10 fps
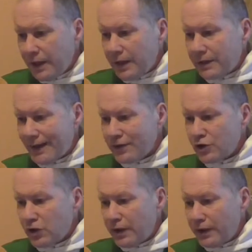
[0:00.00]
It
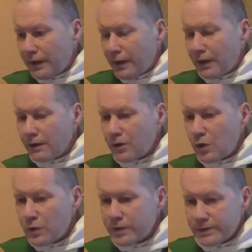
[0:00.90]
actually
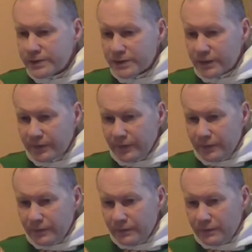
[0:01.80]
lowers
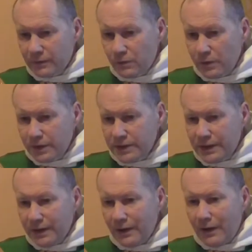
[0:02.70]
the
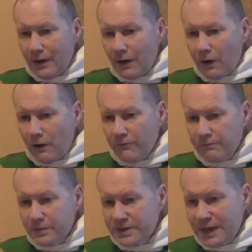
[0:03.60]
quality
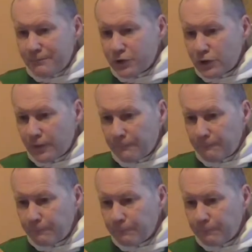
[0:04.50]
of perception.